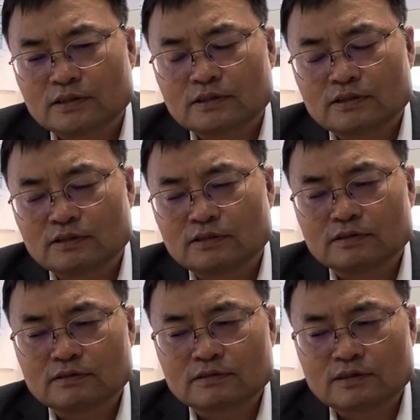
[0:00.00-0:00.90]

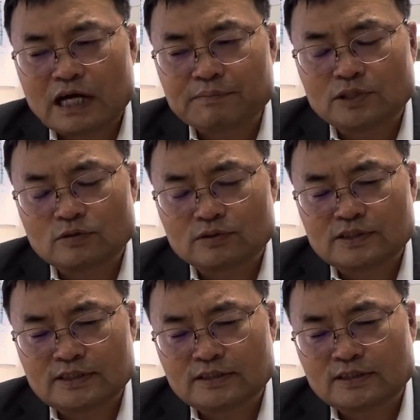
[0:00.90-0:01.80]
the common law
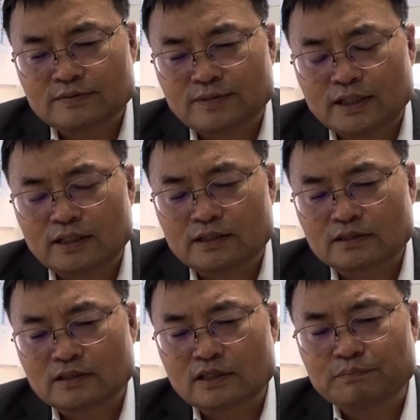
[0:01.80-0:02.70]
system
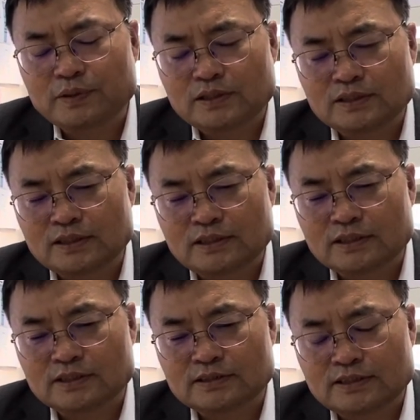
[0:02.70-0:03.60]
and compulsory
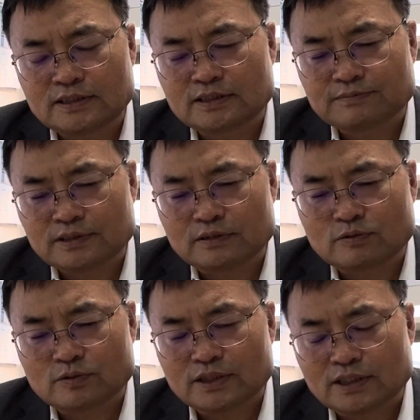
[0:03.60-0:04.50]
legal system in
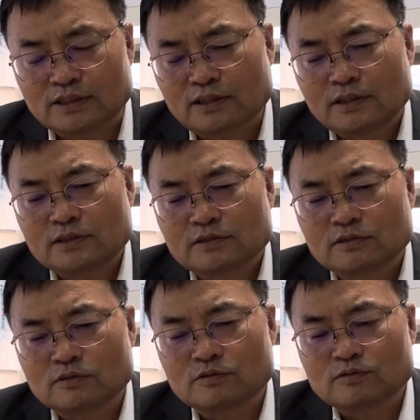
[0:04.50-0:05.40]
Korea.
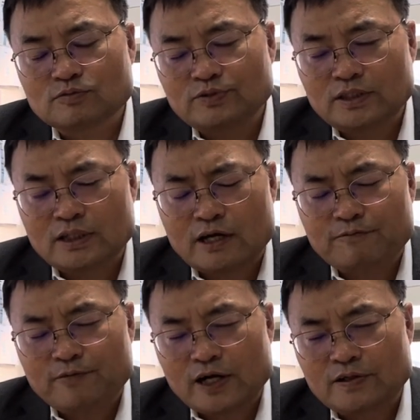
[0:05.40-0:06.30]
So we are
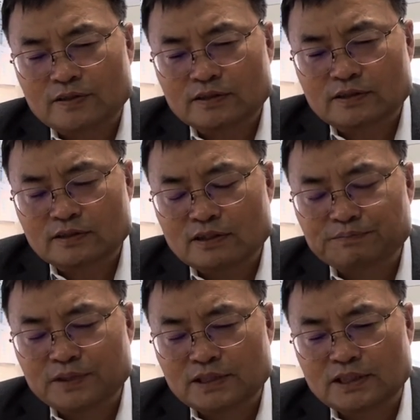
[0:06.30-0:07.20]
following the
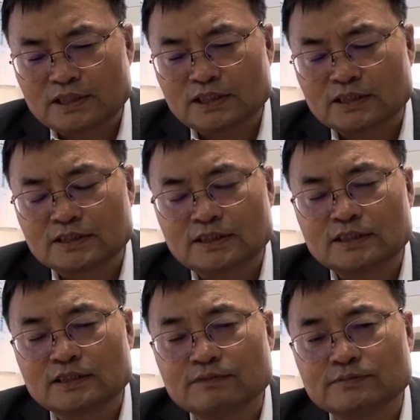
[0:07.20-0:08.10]
compulsory legal
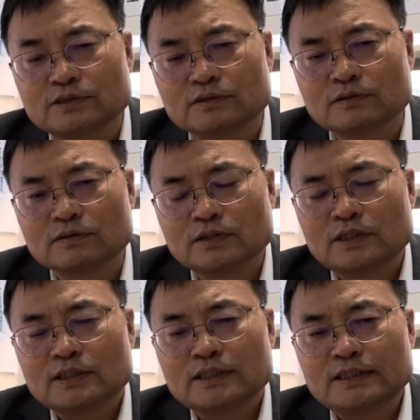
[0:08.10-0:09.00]
system. So
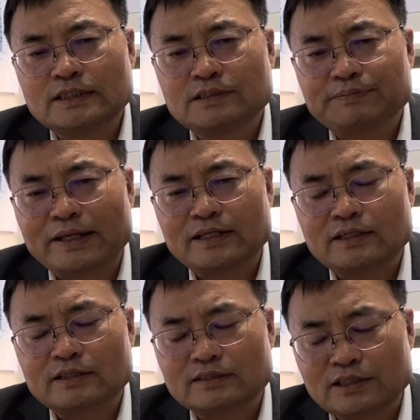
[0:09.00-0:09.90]
it is very
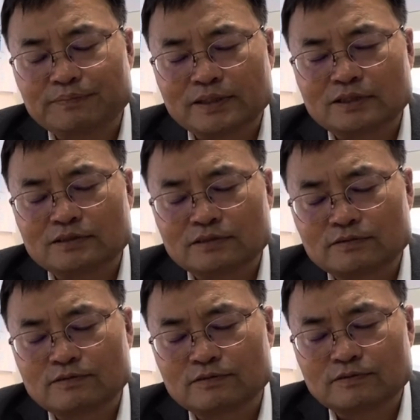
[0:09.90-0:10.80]
difficult
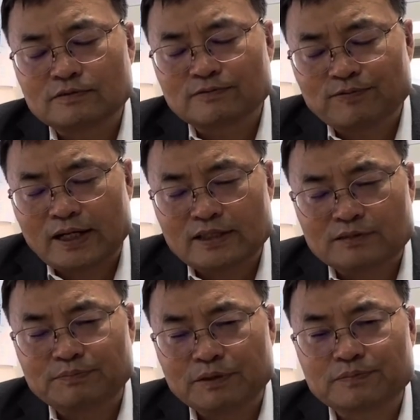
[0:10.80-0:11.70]
to fire
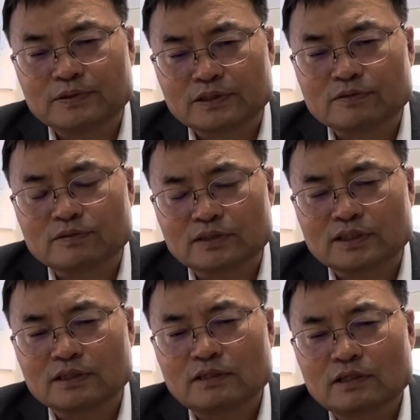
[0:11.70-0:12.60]
people in
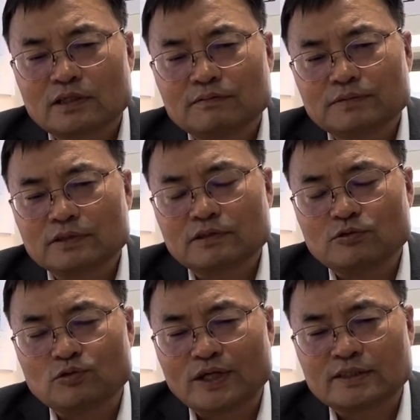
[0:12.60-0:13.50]
Korea. But
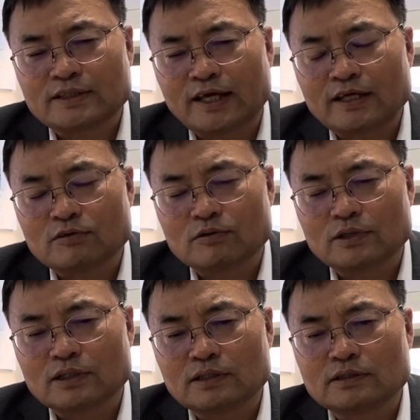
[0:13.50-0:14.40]
USA
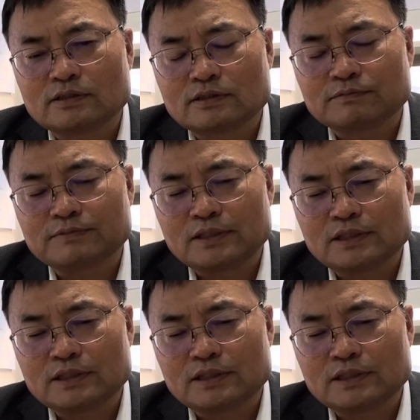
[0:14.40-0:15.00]
or some